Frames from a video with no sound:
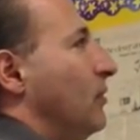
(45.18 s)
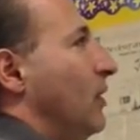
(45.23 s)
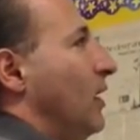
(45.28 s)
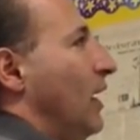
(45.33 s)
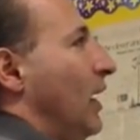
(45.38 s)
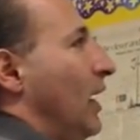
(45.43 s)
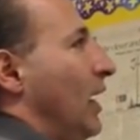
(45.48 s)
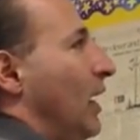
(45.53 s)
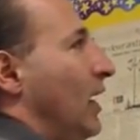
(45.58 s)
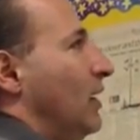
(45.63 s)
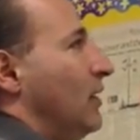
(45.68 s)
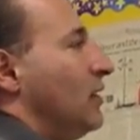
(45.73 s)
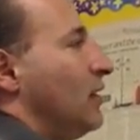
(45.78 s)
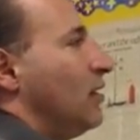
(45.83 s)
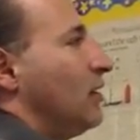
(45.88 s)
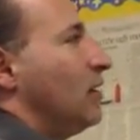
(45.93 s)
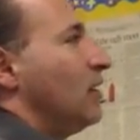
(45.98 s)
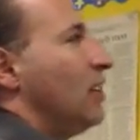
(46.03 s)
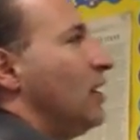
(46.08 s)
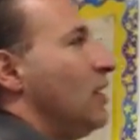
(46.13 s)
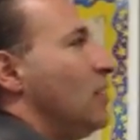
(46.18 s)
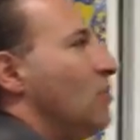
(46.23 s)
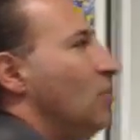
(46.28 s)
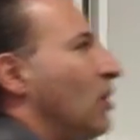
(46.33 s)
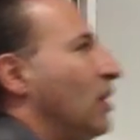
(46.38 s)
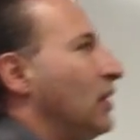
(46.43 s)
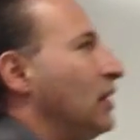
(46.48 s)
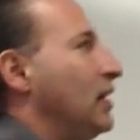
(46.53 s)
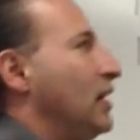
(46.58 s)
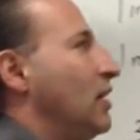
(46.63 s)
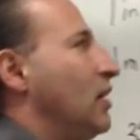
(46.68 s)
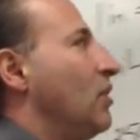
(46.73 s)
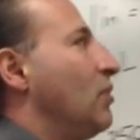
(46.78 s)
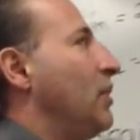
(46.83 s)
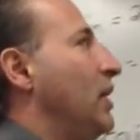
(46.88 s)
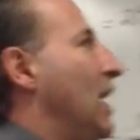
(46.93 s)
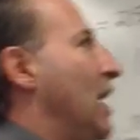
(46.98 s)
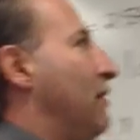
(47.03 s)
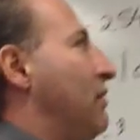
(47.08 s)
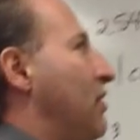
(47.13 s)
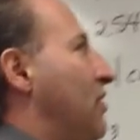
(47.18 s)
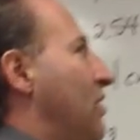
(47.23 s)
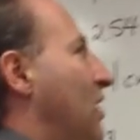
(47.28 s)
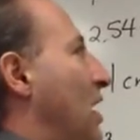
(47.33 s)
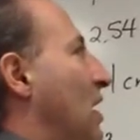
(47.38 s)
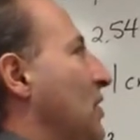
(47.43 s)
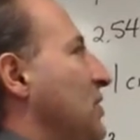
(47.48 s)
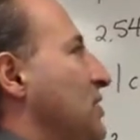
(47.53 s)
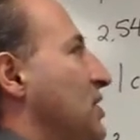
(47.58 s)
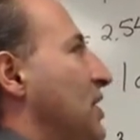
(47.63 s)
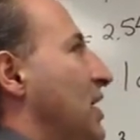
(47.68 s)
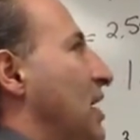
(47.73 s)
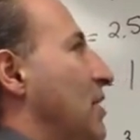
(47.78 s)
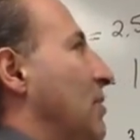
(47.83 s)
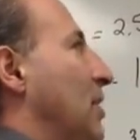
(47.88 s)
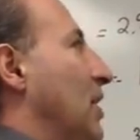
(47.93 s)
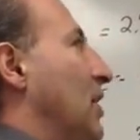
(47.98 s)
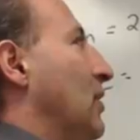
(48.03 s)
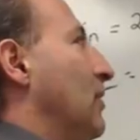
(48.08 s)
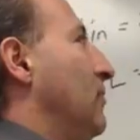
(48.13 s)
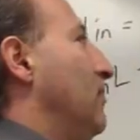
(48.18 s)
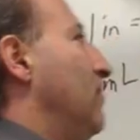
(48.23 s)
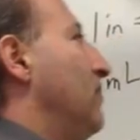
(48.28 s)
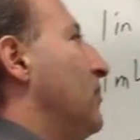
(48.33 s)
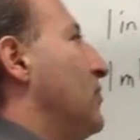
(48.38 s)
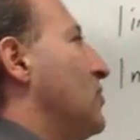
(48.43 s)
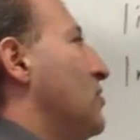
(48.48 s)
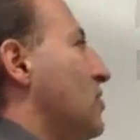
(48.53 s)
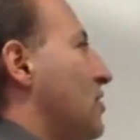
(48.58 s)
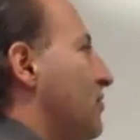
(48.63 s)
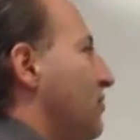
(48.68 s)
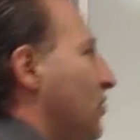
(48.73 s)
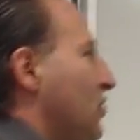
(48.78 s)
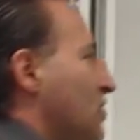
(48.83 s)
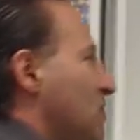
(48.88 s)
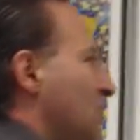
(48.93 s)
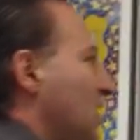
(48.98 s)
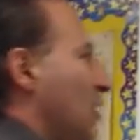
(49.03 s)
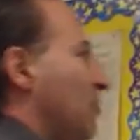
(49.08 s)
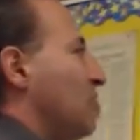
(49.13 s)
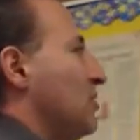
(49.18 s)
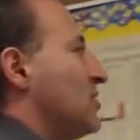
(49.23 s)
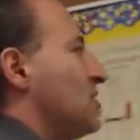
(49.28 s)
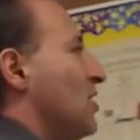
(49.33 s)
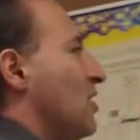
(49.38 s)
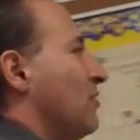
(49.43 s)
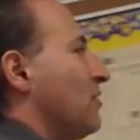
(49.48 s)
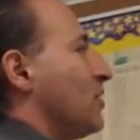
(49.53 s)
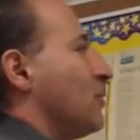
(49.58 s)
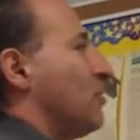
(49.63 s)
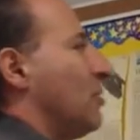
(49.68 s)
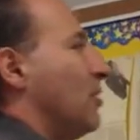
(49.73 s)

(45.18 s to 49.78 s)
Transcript: And in 1 liter, we have 1,000 mL. So the first step in solving the